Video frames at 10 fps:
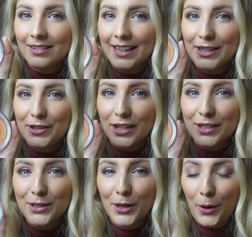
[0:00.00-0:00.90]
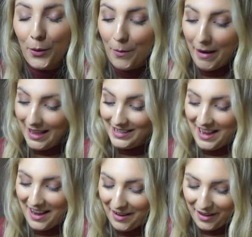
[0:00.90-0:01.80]
It's just too
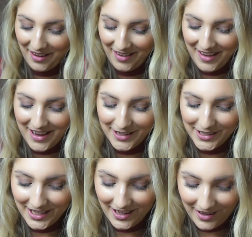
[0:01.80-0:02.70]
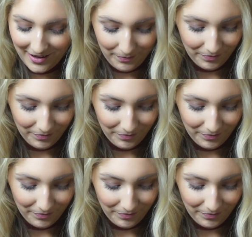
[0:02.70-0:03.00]
amazing to